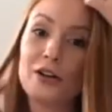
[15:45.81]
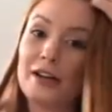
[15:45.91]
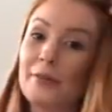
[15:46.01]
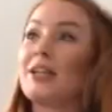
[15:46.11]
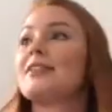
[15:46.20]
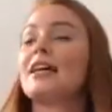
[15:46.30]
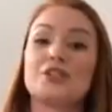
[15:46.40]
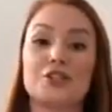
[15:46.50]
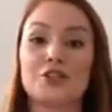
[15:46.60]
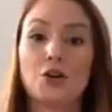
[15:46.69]
because
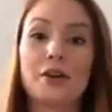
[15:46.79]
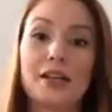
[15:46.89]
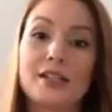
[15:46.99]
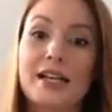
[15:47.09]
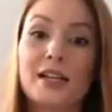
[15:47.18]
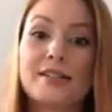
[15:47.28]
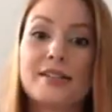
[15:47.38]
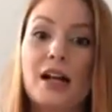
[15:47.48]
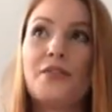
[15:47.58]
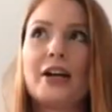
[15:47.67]
that's your story that you tell
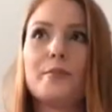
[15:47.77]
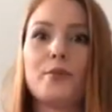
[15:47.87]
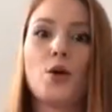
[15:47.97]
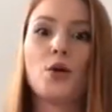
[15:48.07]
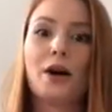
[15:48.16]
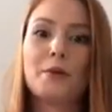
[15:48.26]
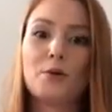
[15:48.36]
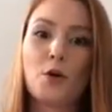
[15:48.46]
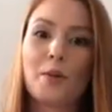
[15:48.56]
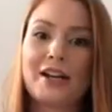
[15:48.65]
yourself. I am broke. I'm a
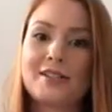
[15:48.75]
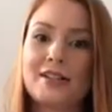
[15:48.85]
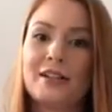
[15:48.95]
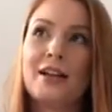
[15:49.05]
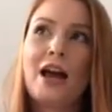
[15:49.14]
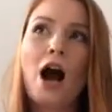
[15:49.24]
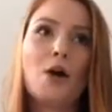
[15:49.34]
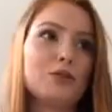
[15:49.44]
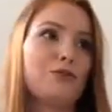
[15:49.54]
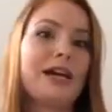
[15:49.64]
broke person. I
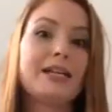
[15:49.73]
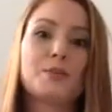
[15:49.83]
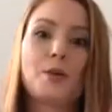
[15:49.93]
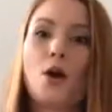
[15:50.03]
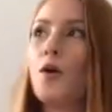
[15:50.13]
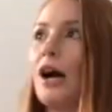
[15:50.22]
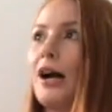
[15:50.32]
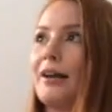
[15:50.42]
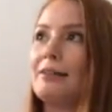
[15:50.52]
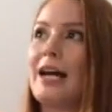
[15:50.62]
was raised broke.
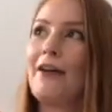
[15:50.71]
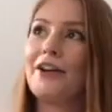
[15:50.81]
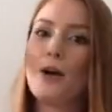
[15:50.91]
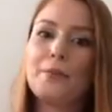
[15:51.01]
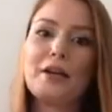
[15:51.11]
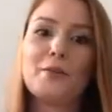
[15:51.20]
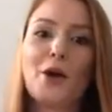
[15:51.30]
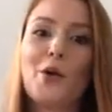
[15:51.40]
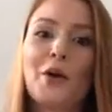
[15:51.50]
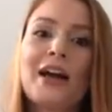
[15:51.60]
I carried on being
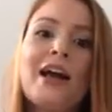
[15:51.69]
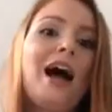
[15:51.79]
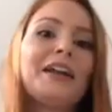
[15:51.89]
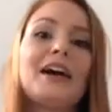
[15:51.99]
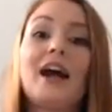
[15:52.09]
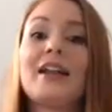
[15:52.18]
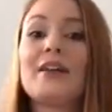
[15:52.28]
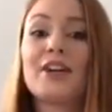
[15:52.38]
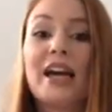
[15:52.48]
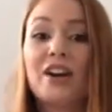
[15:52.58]
broke. I'll
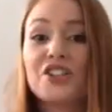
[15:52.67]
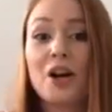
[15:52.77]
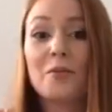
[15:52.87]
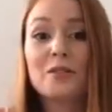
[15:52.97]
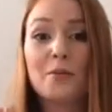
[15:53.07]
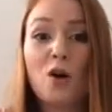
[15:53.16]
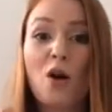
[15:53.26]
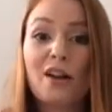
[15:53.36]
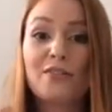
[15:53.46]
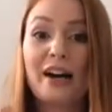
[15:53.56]
never get a good job because I'm not
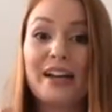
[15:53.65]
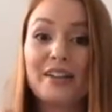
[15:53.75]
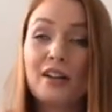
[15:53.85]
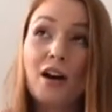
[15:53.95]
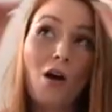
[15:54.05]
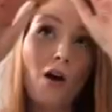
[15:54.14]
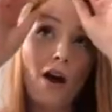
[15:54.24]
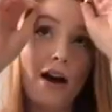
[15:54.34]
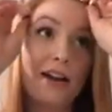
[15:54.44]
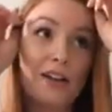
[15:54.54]
qualified. Or,
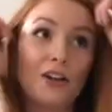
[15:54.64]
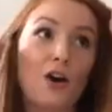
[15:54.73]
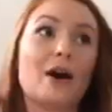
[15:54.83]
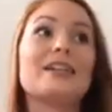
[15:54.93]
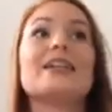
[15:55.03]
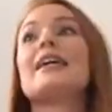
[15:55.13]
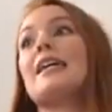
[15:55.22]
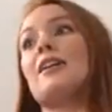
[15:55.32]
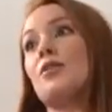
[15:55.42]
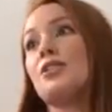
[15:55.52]
I
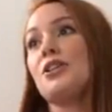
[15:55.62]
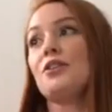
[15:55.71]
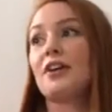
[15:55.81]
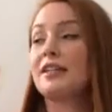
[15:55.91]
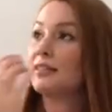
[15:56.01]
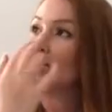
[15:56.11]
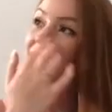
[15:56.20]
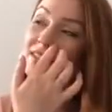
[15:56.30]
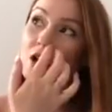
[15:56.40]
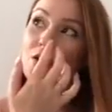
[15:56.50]
didn't go to university,
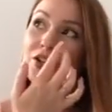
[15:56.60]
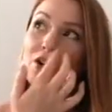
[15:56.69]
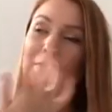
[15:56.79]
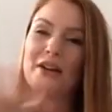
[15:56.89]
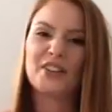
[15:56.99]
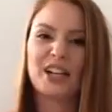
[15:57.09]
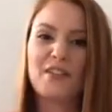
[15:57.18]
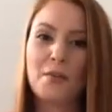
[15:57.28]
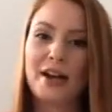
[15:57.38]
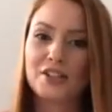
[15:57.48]
so, I'm never going to
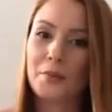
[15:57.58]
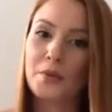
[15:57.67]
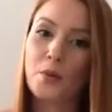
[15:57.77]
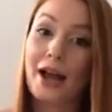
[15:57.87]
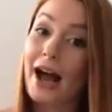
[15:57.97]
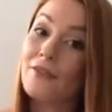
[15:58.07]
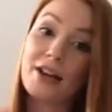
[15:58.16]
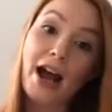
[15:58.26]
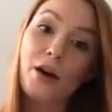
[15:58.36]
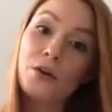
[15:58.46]
have a better job than what I have
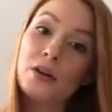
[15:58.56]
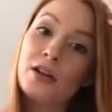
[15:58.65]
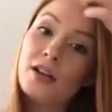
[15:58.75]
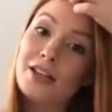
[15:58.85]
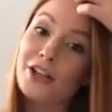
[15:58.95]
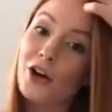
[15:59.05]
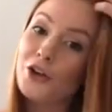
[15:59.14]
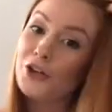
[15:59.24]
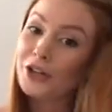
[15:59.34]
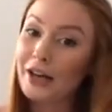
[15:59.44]
now.
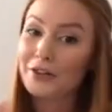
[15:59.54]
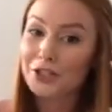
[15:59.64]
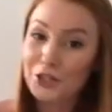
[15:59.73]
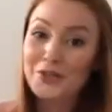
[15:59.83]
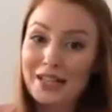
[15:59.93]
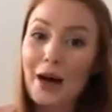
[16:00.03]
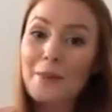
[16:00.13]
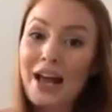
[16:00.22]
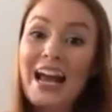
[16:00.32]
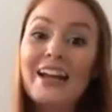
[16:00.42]
You can either choose
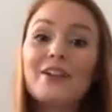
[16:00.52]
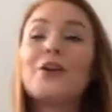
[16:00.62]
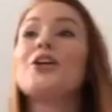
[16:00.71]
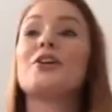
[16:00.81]
that pain, or you